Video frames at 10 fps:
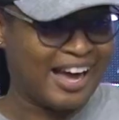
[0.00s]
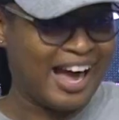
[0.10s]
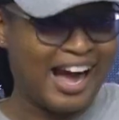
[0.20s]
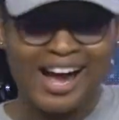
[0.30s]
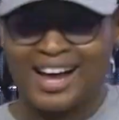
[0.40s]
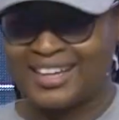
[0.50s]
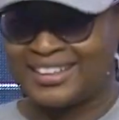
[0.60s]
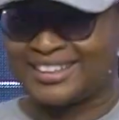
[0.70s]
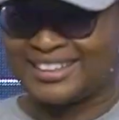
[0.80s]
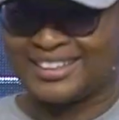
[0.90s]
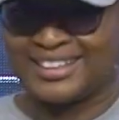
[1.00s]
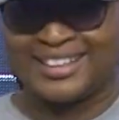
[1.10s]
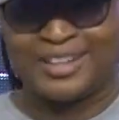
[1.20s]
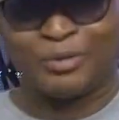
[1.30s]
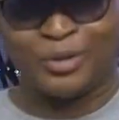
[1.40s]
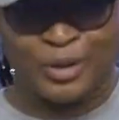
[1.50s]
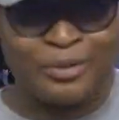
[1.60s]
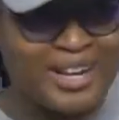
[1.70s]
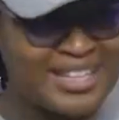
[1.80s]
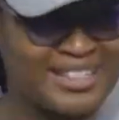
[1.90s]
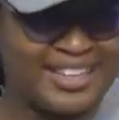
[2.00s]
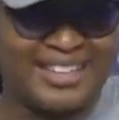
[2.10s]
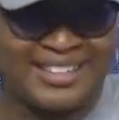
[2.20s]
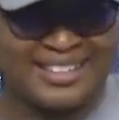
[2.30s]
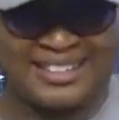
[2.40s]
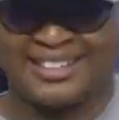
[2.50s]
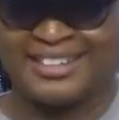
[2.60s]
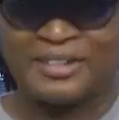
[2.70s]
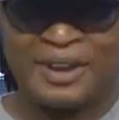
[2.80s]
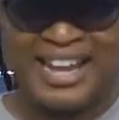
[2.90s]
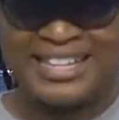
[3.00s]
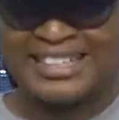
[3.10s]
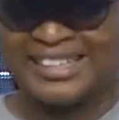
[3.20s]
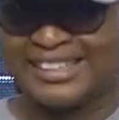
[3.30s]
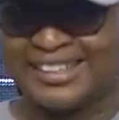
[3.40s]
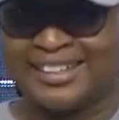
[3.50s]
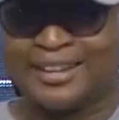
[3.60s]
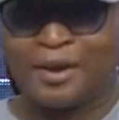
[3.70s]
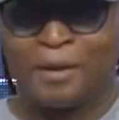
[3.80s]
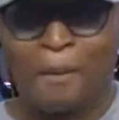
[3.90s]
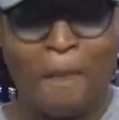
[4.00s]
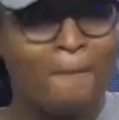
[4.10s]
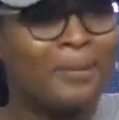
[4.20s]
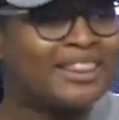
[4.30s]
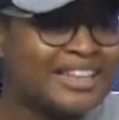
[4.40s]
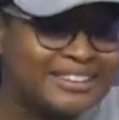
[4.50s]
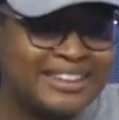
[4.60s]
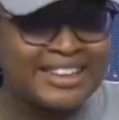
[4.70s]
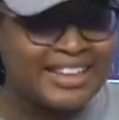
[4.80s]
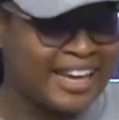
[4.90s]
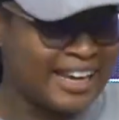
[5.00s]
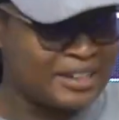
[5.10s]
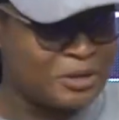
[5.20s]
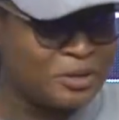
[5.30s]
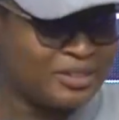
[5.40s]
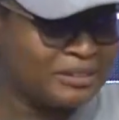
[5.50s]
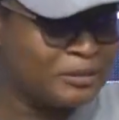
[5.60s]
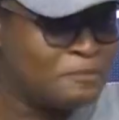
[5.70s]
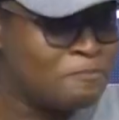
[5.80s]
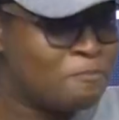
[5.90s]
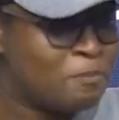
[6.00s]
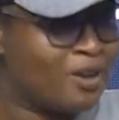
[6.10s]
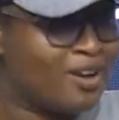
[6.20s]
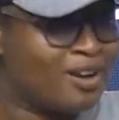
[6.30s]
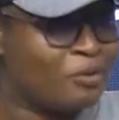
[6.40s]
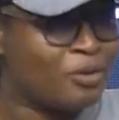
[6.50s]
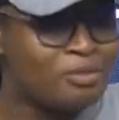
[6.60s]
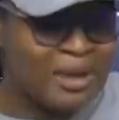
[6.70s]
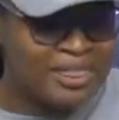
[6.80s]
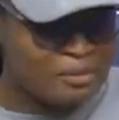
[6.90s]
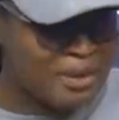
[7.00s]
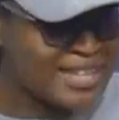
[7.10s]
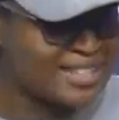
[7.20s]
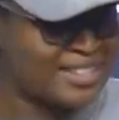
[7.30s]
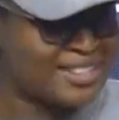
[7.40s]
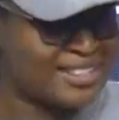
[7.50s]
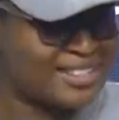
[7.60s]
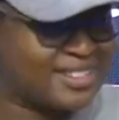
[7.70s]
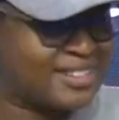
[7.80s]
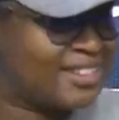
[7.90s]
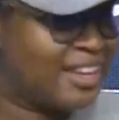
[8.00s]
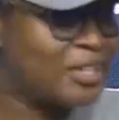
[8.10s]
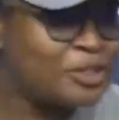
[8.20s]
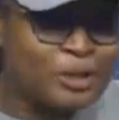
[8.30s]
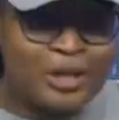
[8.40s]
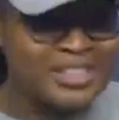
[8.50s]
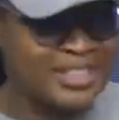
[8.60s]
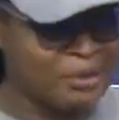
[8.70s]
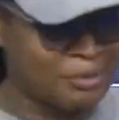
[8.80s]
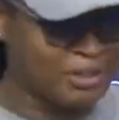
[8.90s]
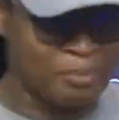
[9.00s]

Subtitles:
hard. We don't want to say it, right? But that's the thing. With mathematics, it's not just about the